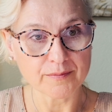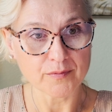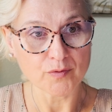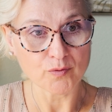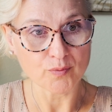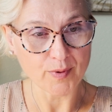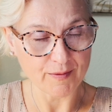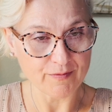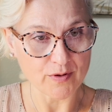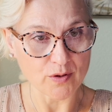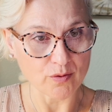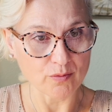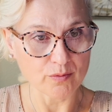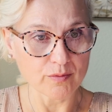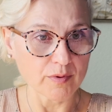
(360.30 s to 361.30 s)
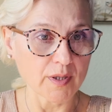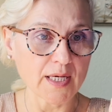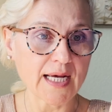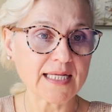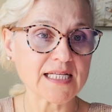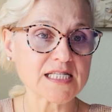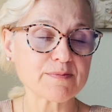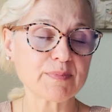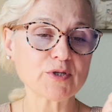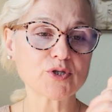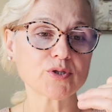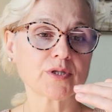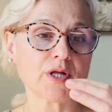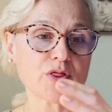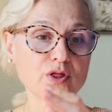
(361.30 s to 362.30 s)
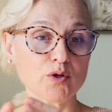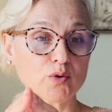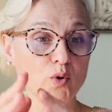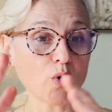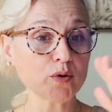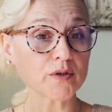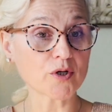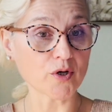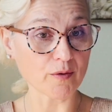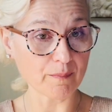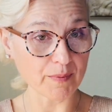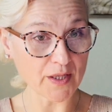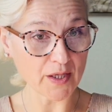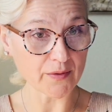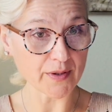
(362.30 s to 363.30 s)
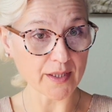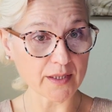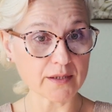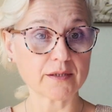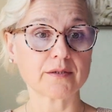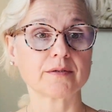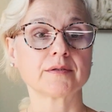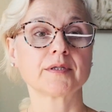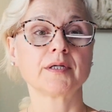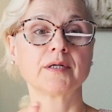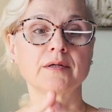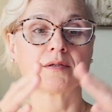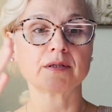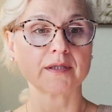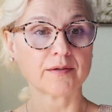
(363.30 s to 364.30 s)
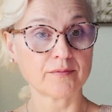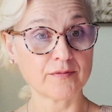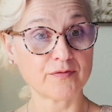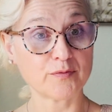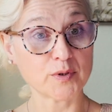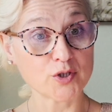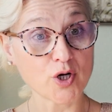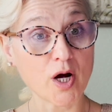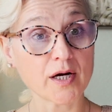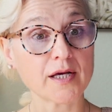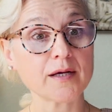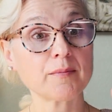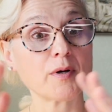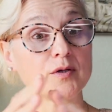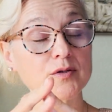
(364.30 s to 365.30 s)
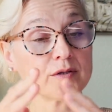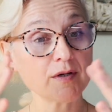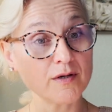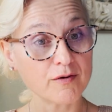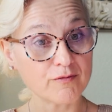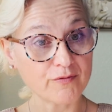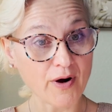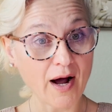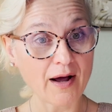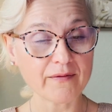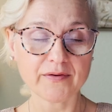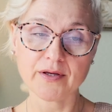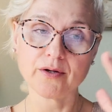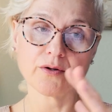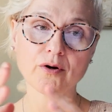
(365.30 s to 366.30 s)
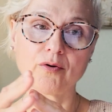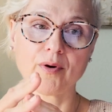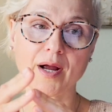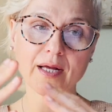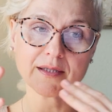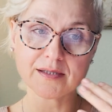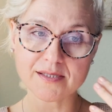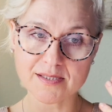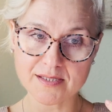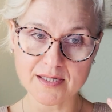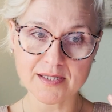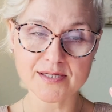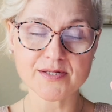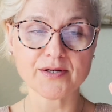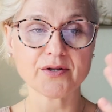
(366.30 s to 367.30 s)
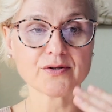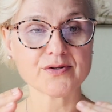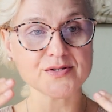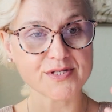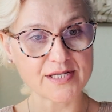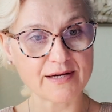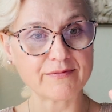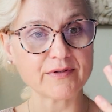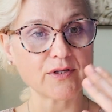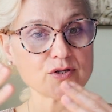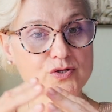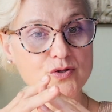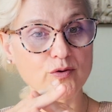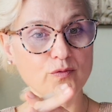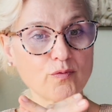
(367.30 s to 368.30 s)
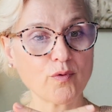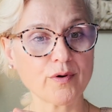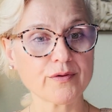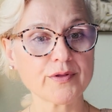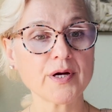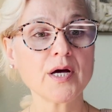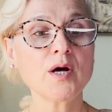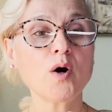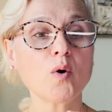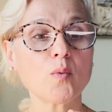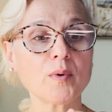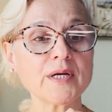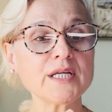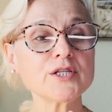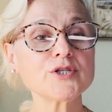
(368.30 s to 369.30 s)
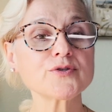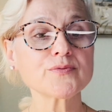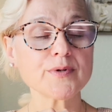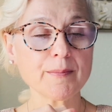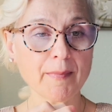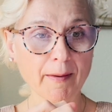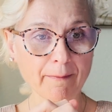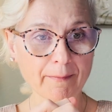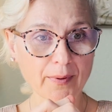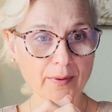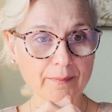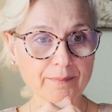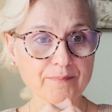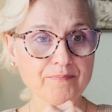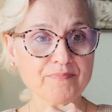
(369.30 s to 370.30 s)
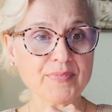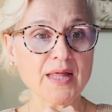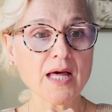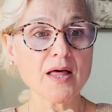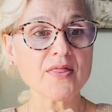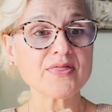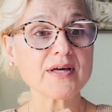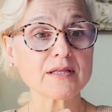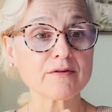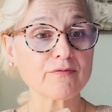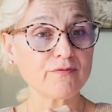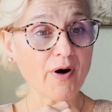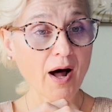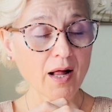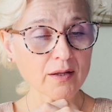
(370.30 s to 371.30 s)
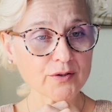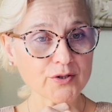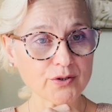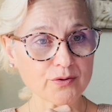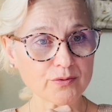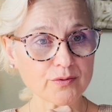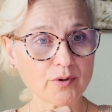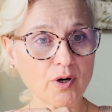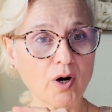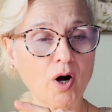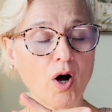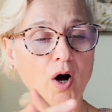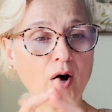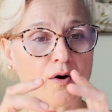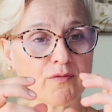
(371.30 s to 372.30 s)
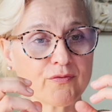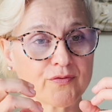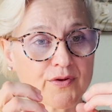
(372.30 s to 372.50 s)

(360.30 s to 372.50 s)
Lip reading: revenue, and especially the longer period, if we're talking about 5-year grant, 6 years, 7, and so forth, we need to remember that value of